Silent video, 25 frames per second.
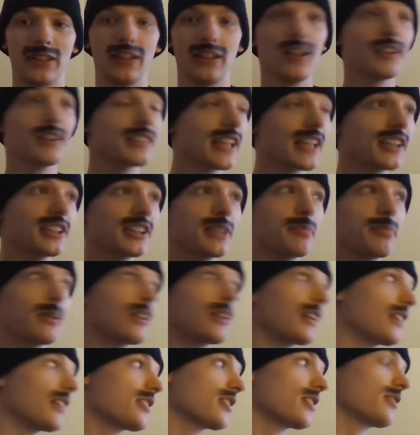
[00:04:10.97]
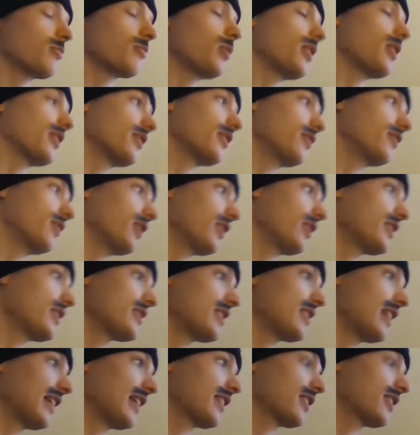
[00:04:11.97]
I was actually bringing just what the fuck is
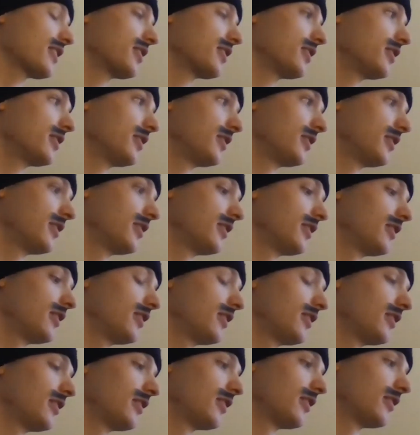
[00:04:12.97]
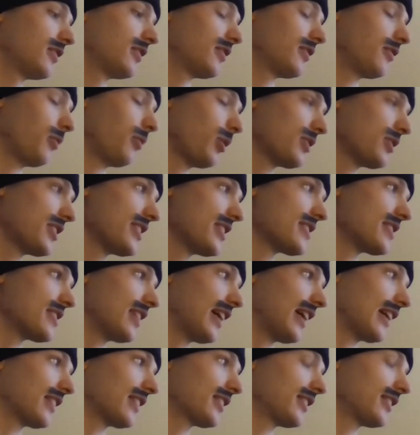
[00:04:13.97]
that? What is
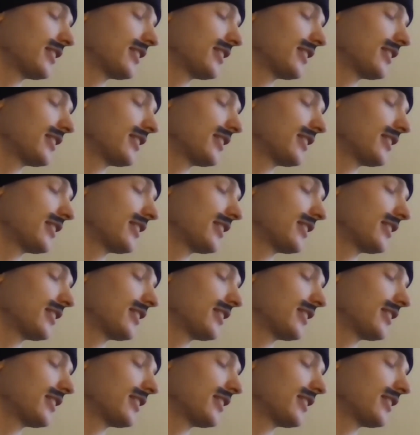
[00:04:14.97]
that?